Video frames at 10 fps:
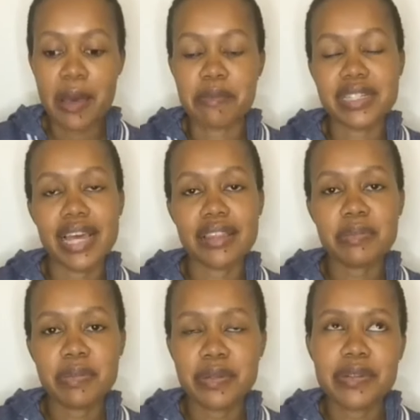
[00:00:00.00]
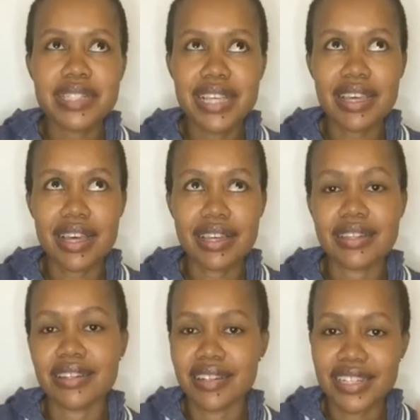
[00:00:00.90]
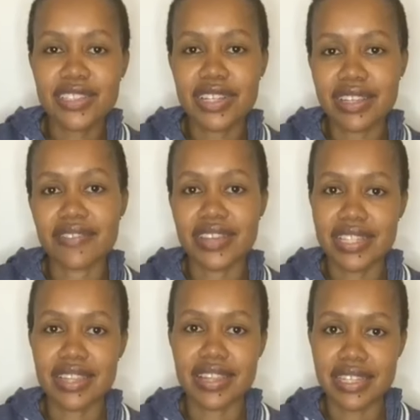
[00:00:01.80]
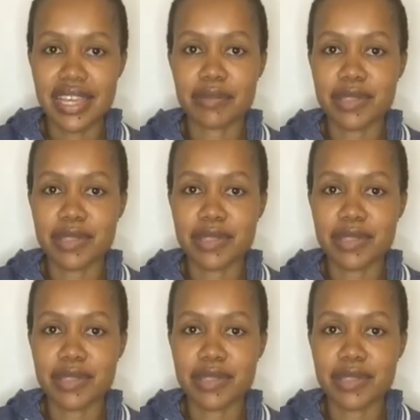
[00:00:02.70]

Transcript: But other people will say, no, actually the first thing that came